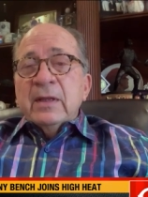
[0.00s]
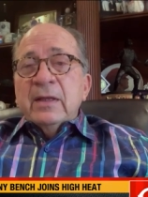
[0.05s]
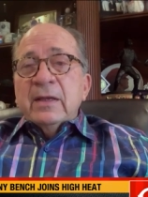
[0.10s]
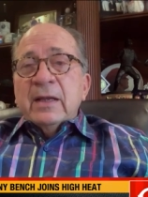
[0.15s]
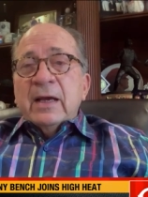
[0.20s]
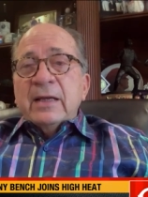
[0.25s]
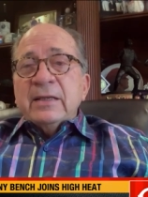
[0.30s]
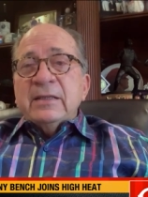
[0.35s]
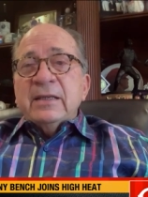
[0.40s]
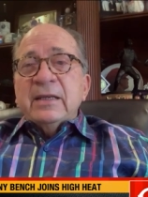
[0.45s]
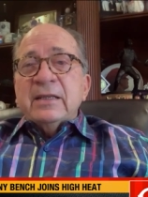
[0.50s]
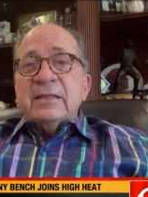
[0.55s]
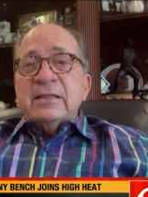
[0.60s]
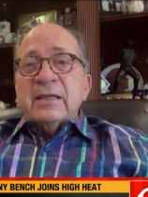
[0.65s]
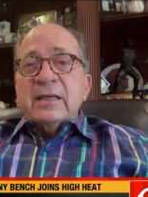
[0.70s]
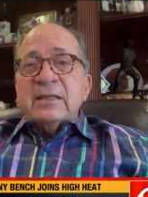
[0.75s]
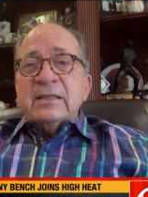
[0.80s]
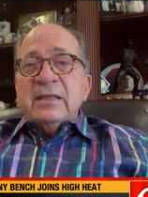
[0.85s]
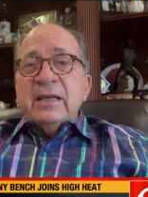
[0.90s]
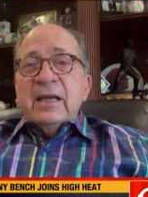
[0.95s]

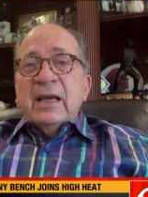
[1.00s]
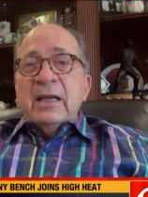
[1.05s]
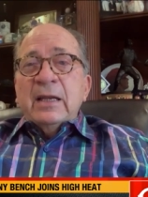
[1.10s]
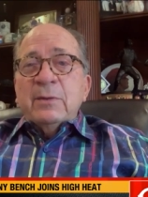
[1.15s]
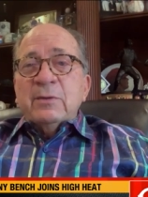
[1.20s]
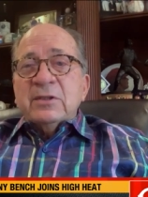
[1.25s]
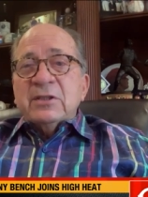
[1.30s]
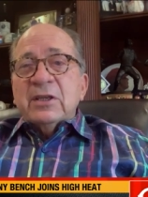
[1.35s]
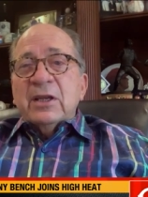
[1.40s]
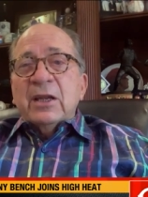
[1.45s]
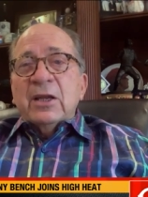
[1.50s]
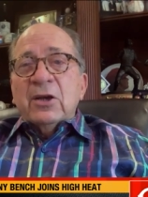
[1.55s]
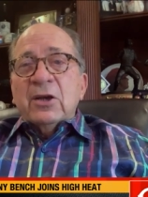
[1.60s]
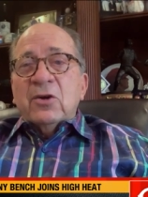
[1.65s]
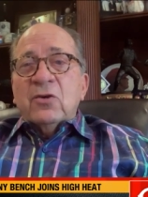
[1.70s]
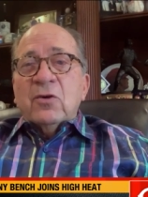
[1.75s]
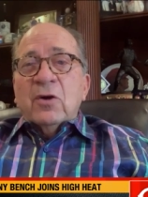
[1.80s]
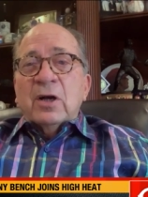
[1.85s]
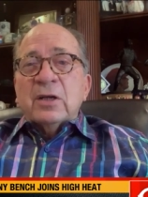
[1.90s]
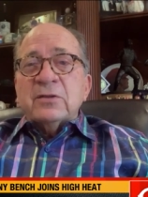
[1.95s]
1968, he was sitting
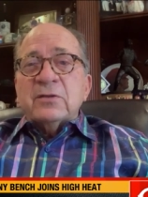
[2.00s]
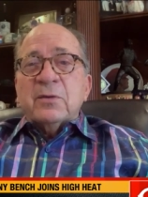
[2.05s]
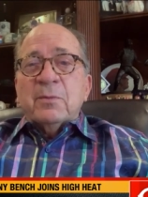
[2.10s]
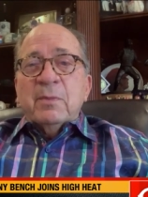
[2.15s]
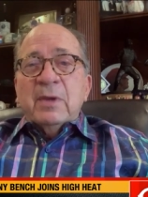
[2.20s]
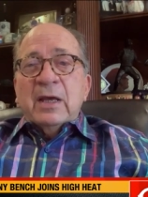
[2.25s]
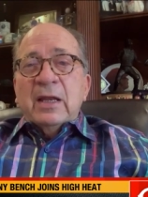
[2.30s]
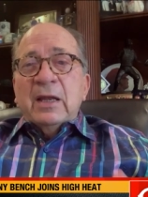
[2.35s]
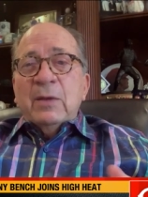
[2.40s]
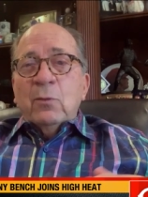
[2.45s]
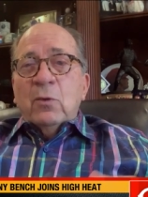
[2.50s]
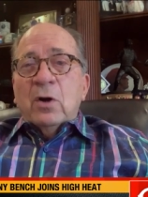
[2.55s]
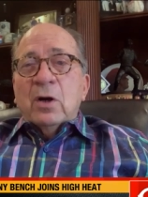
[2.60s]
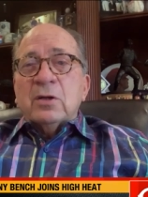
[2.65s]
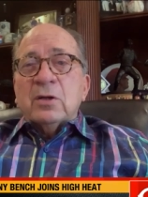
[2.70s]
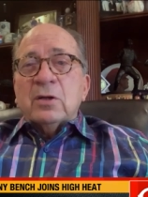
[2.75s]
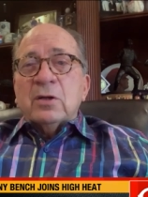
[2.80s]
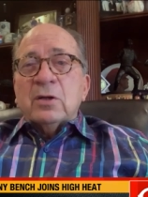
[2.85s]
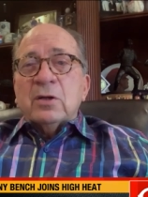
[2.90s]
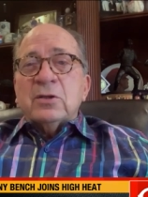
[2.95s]
across from me and he
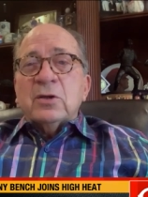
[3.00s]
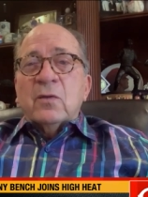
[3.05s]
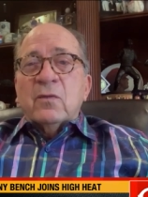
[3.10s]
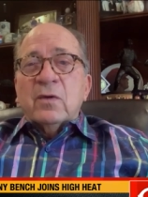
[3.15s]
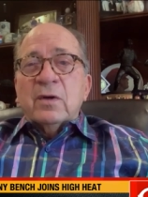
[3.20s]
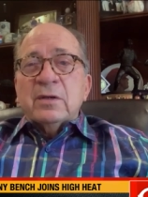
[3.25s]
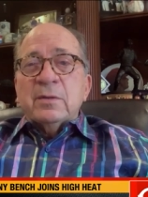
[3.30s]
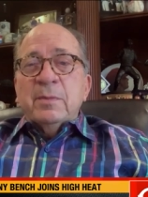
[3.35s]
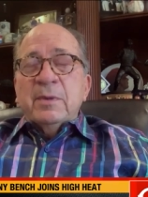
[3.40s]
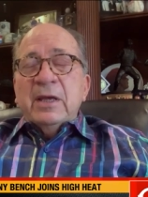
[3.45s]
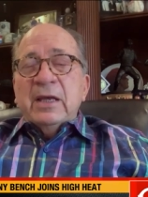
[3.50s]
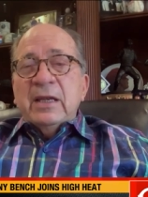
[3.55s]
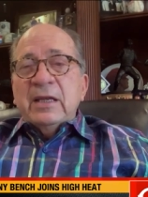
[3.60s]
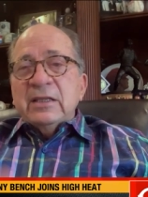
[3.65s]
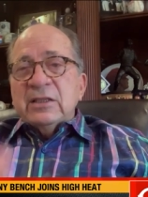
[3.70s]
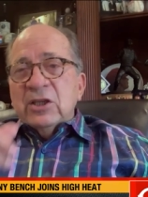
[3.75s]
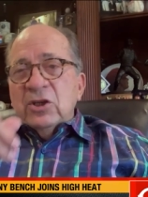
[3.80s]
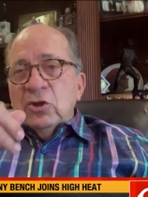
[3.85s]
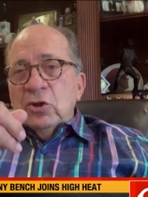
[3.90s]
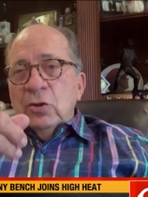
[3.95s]
walked over to me and he
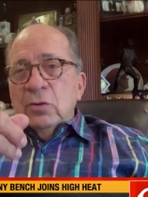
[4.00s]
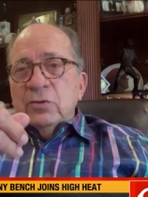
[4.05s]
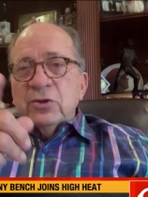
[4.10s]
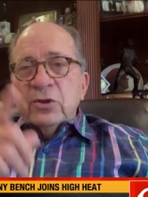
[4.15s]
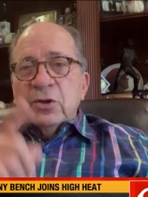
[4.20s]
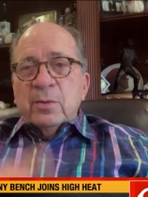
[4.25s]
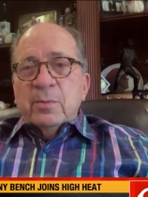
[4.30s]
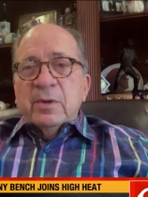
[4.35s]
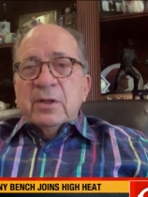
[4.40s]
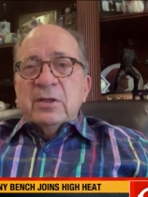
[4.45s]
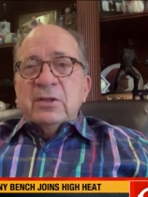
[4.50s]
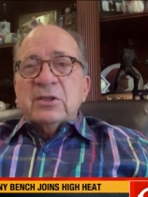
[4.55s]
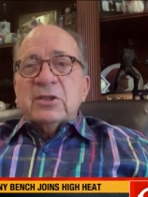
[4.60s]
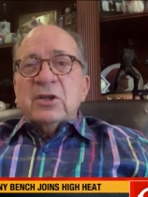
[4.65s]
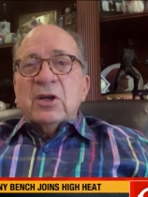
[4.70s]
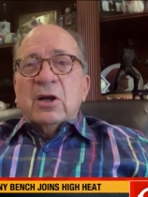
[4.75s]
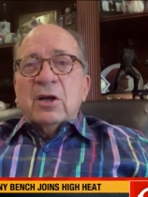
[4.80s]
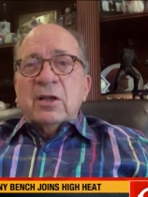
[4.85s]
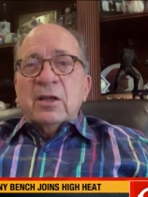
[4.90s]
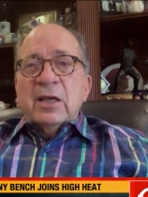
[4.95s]
said, you should have been the
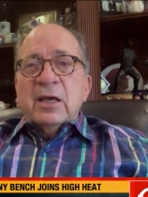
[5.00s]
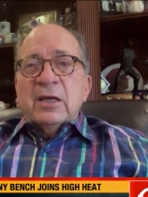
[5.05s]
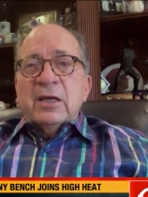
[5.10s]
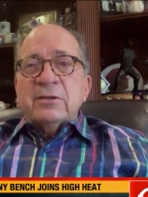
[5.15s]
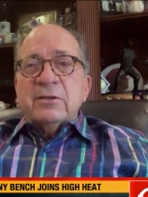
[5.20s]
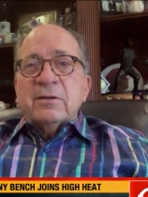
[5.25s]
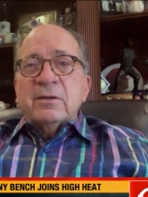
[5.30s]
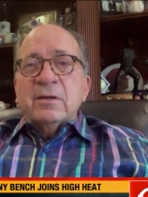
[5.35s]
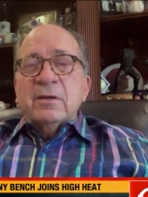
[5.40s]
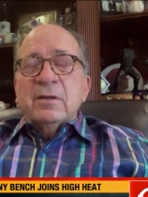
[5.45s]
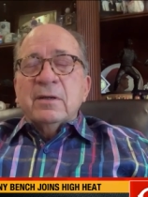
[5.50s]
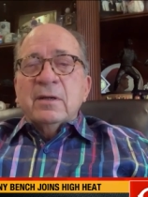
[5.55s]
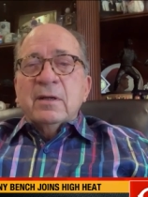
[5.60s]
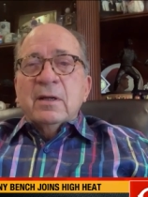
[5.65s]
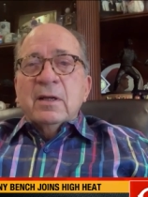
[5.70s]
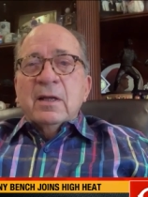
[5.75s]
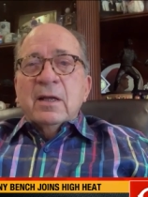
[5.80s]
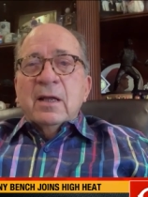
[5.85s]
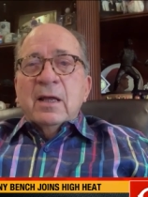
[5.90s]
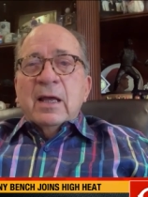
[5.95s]
starting catcher.
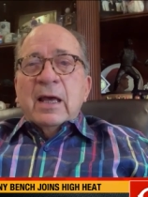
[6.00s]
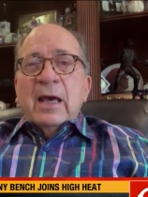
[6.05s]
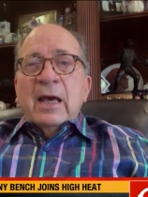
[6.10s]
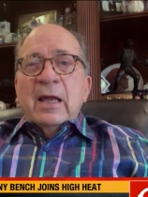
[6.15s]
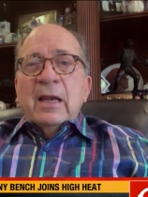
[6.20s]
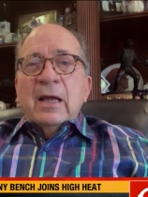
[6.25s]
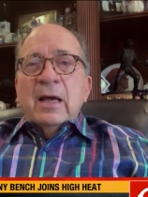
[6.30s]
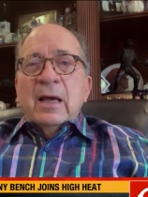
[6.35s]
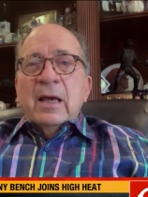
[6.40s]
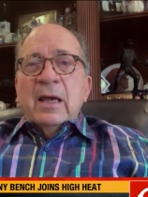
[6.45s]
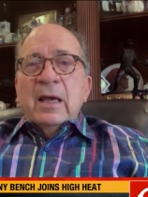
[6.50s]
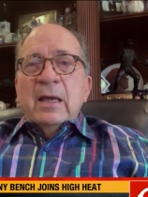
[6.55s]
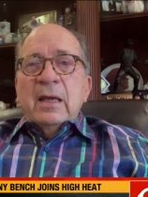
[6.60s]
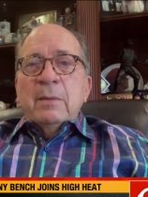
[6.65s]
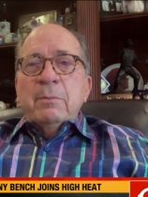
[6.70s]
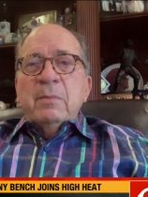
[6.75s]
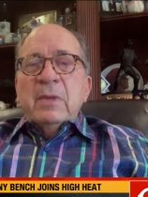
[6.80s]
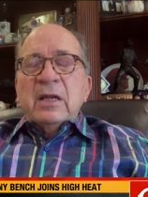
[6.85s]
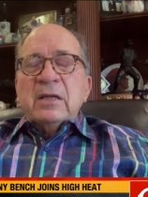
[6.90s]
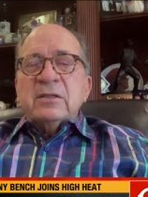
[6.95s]
And I,
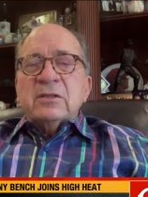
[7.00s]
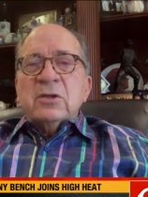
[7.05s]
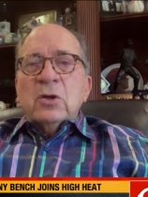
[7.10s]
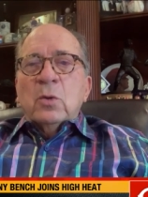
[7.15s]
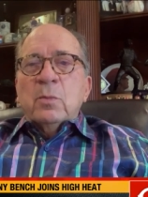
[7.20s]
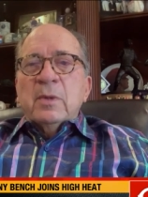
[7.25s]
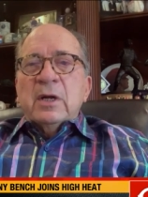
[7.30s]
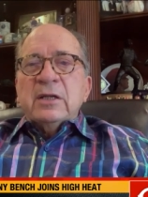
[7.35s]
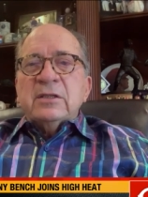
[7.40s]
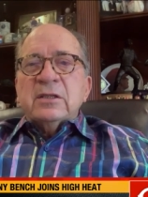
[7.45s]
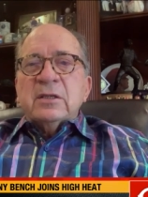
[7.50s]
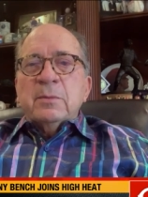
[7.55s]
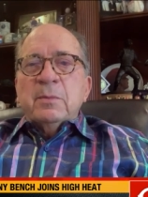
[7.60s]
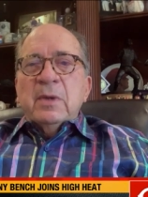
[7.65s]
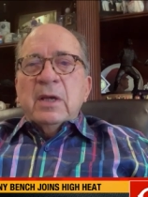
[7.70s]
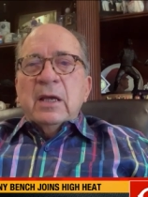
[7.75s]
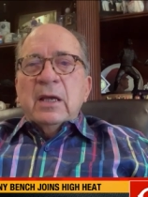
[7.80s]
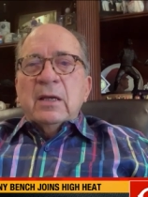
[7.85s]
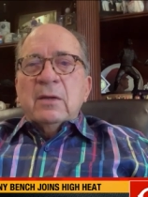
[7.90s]
it meant so wow. much to me.